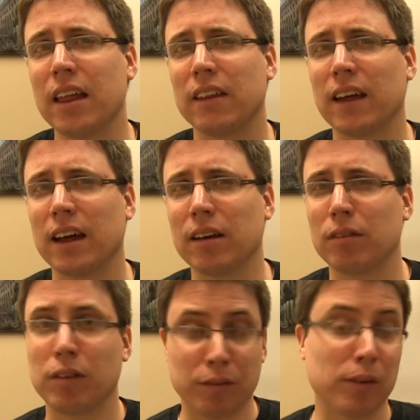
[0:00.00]

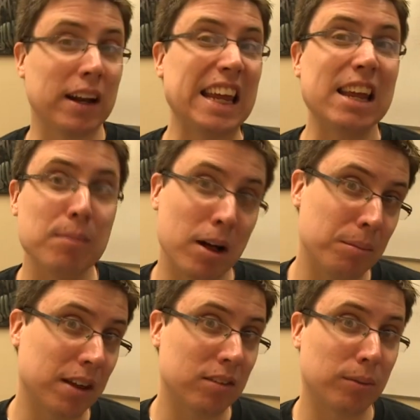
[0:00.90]
then feel free to email
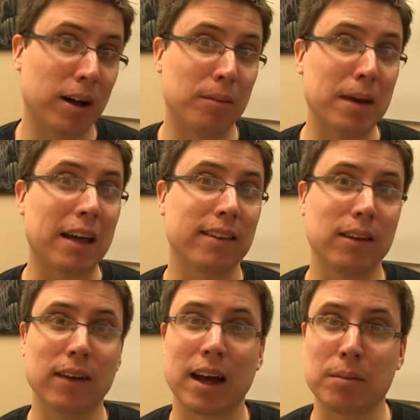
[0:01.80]
me as well,
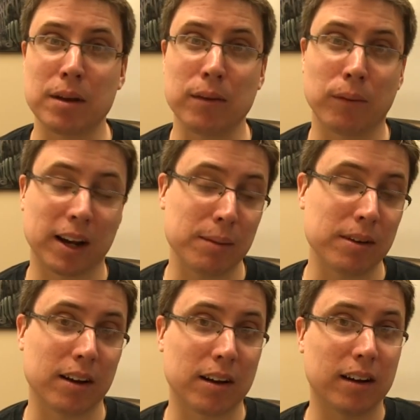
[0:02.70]

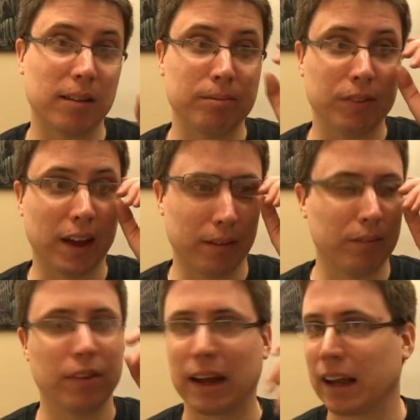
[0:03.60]
Matthew@MiniWargaming.com.
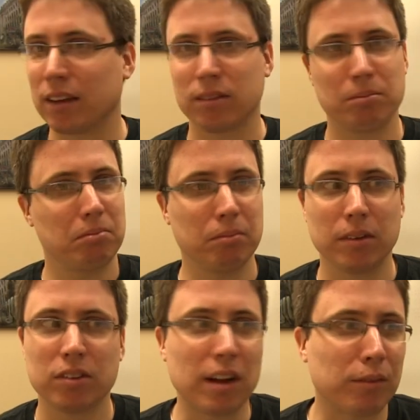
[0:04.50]
I get
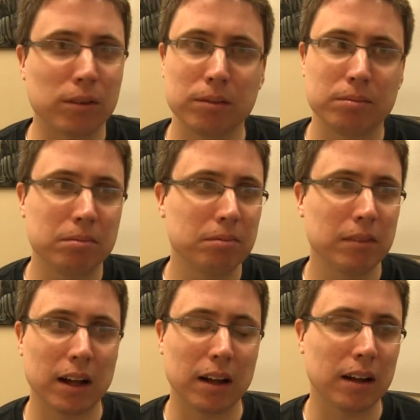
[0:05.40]
several,
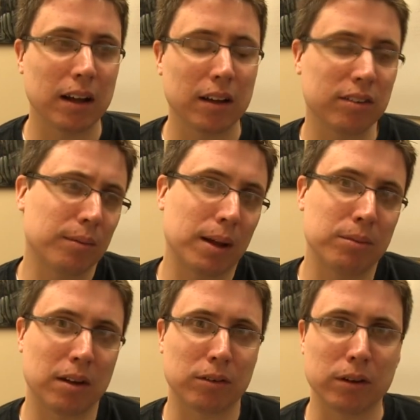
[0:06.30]

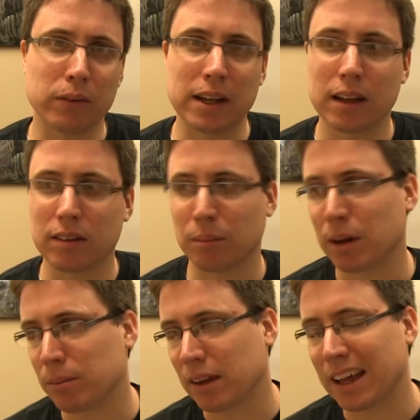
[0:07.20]
sometimes several a week,
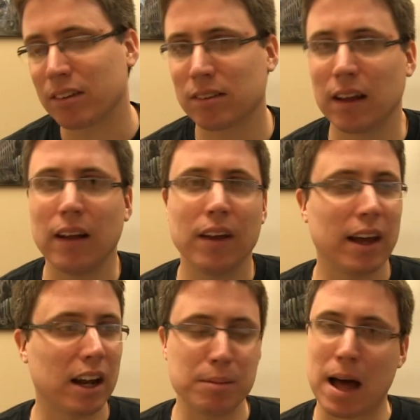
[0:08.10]
sometimes less,
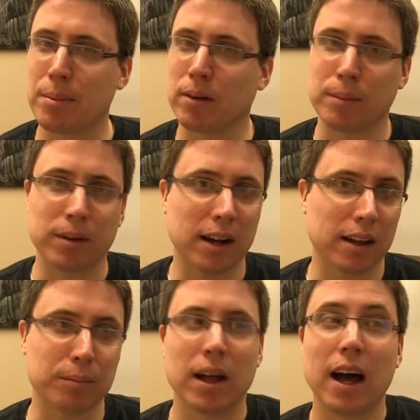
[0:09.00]
and I'm happy to reply to
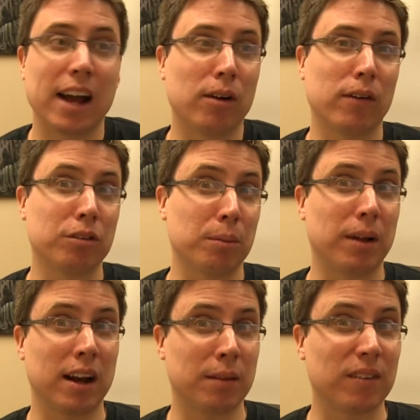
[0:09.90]
them. I don't always
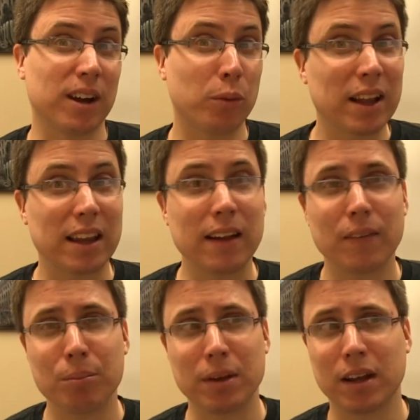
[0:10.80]
reply to them very quickly
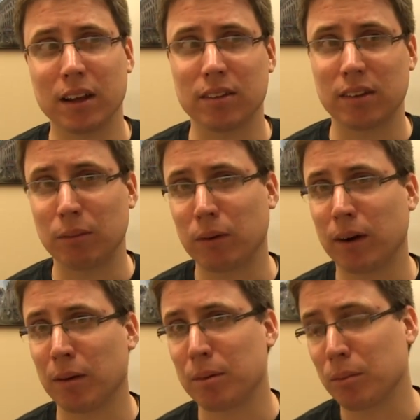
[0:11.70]
because they
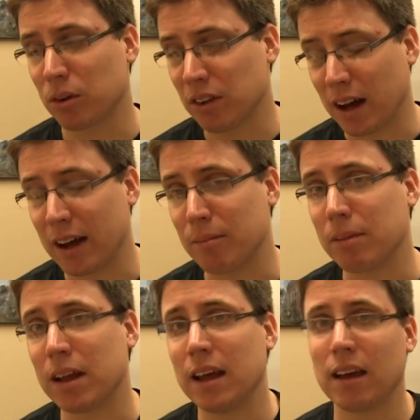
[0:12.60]
require a bit more time
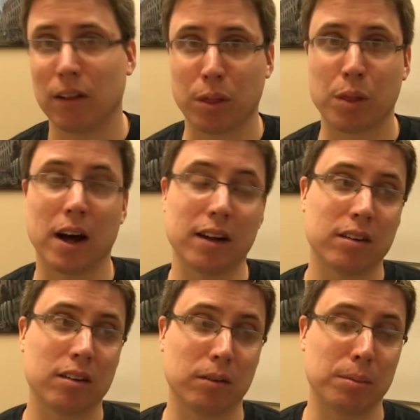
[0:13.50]
and thought
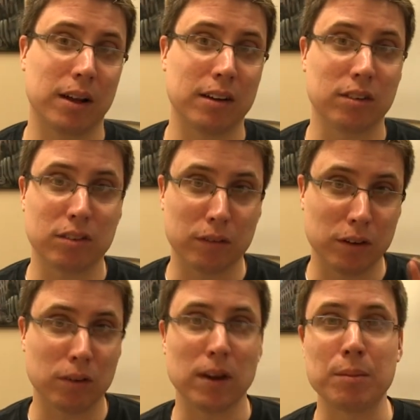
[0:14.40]
to reply to. So if
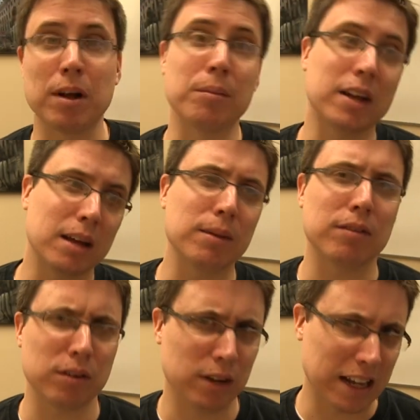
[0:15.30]
you do email me, give me
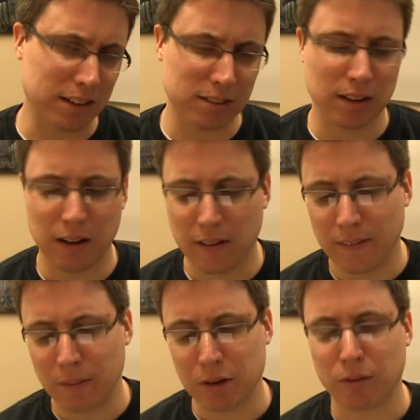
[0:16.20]
a few days
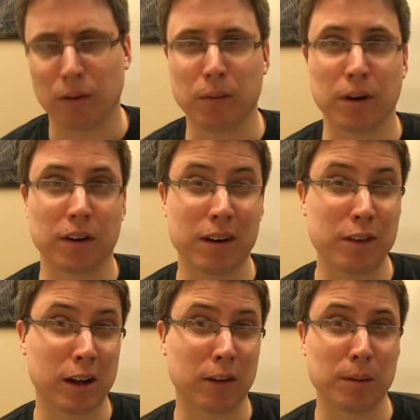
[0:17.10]
before you wonder
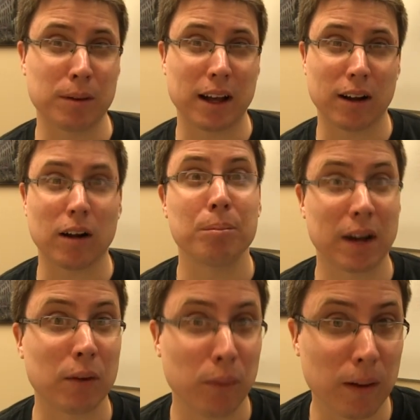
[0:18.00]
if I'm going to reply at all.
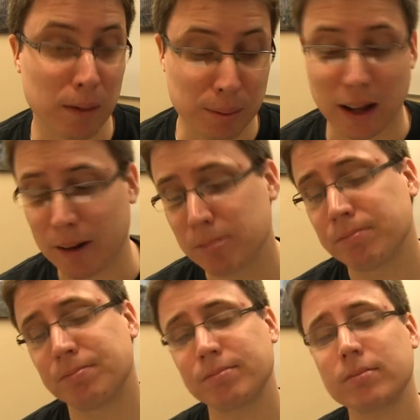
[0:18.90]
But I will reply.
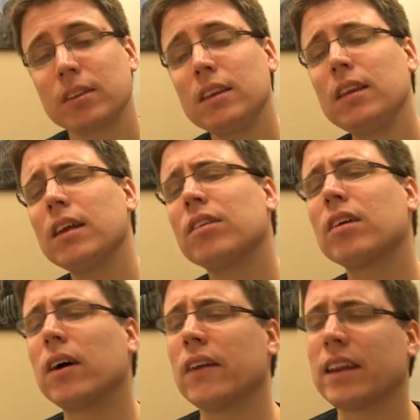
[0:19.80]

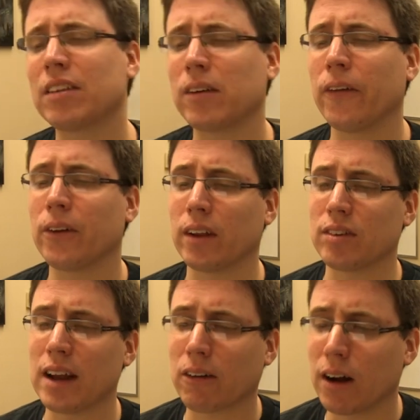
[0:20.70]
So let's go through
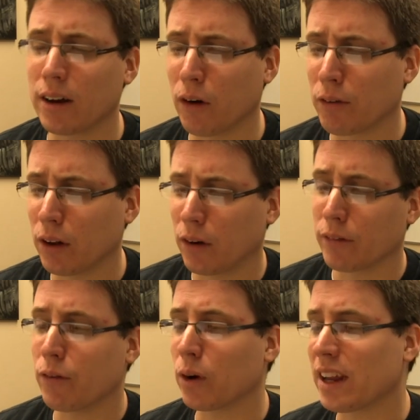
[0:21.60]
this. Necron
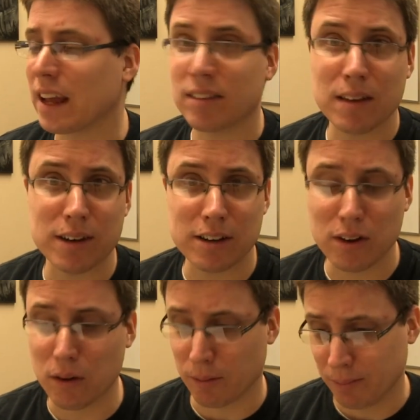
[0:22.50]
Overlord
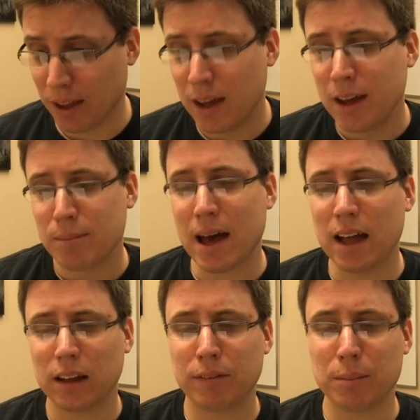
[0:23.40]
4872.
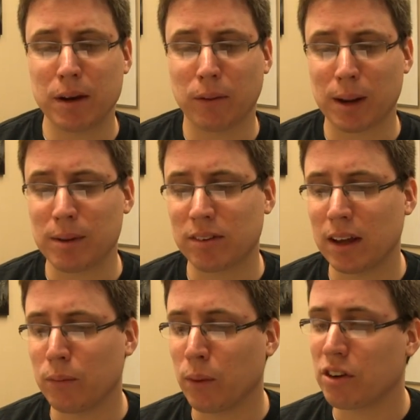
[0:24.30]
Matt, love the Mini Wargaming
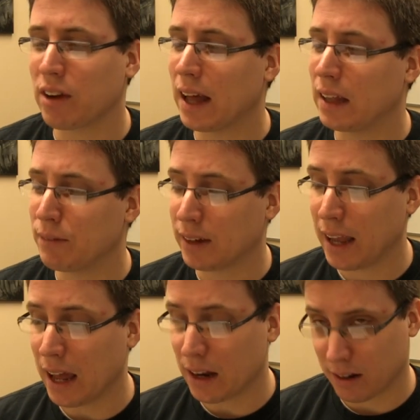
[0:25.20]
site. Wish I lived in
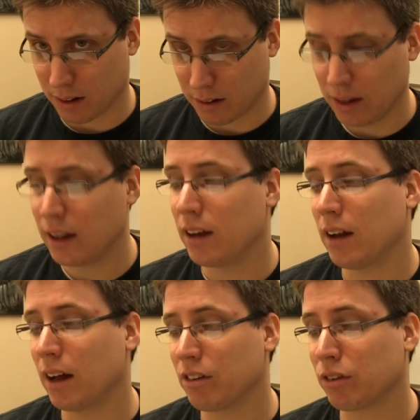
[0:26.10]
Canada.
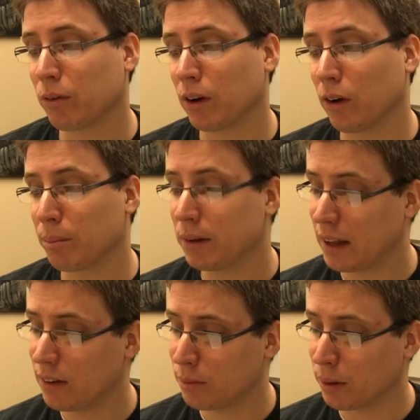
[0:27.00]
Not just for your
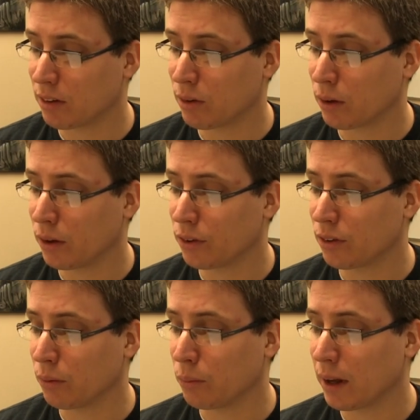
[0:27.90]
place, but it's so close
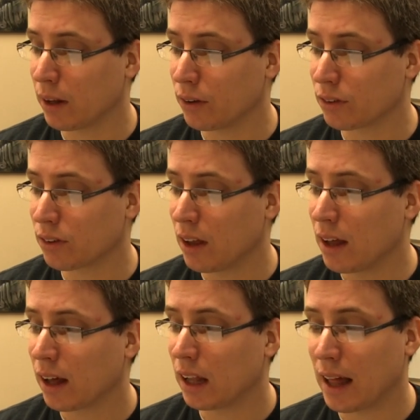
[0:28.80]
to Wales,
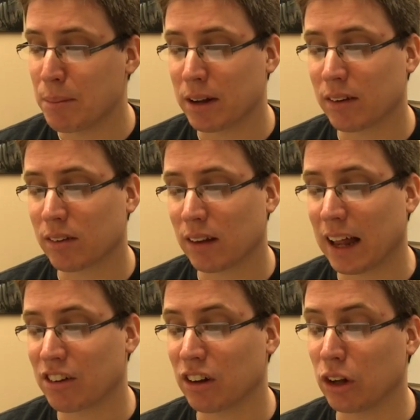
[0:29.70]

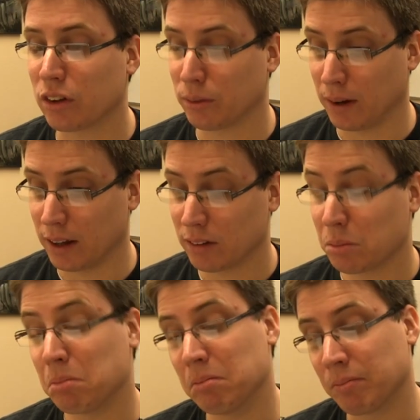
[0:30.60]
climate/looks-wise.
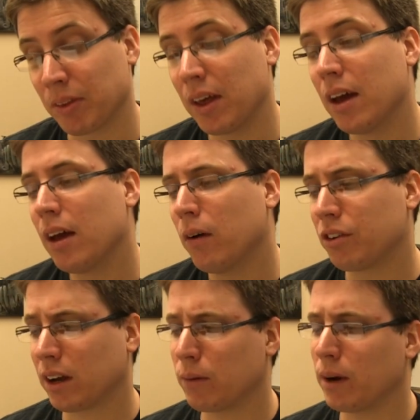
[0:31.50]

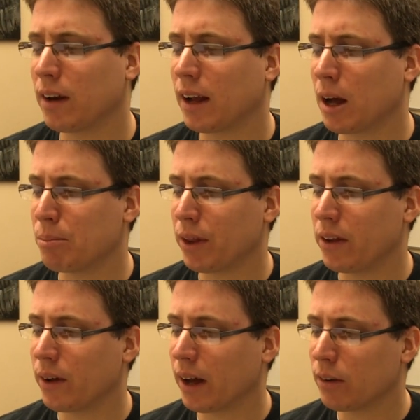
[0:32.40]
Wish I could one day come
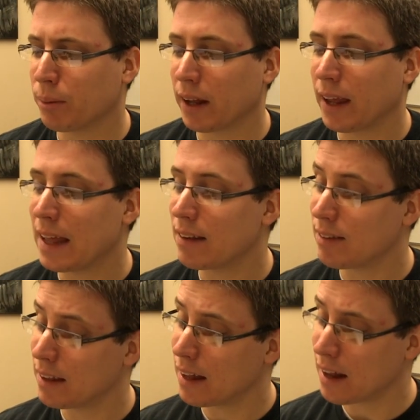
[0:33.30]
play you guys, but I can't
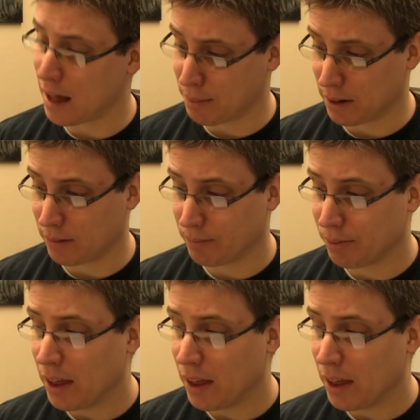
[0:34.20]
see that happening.